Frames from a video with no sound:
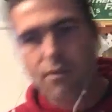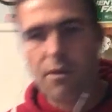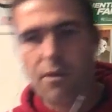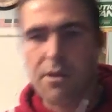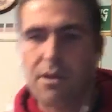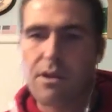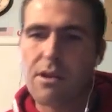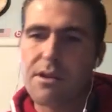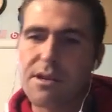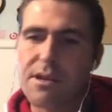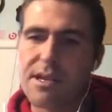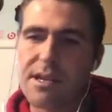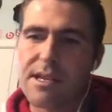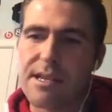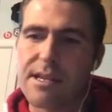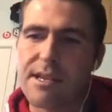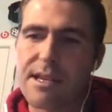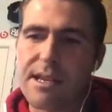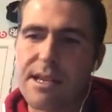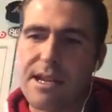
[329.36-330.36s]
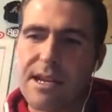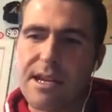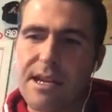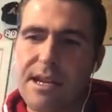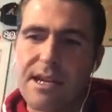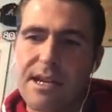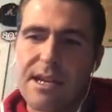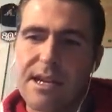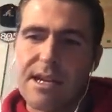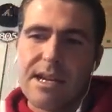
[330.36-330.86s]
to the protocols. And,
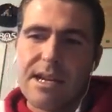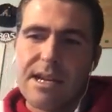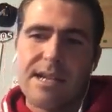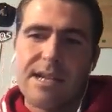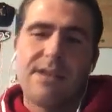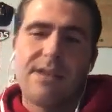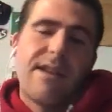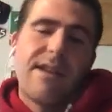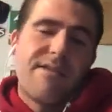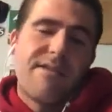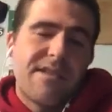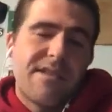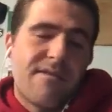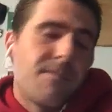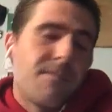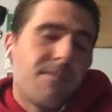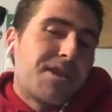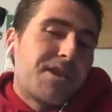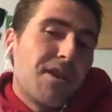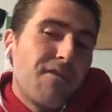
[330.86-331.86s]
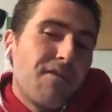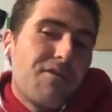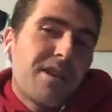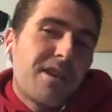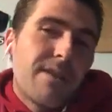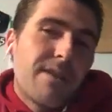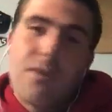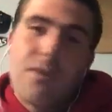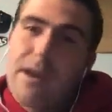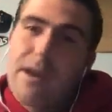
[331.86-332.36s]
obviously from a
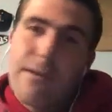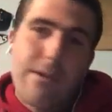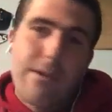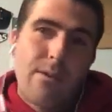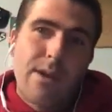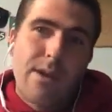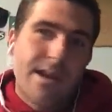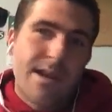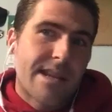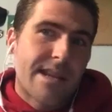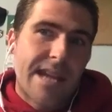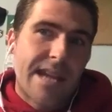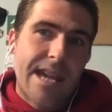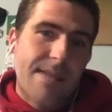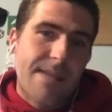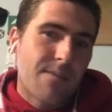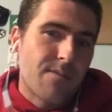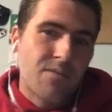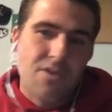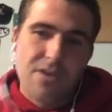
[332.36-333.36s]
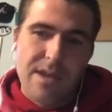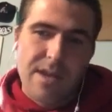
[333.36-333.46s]
selfish standpoint, I want to watch the games.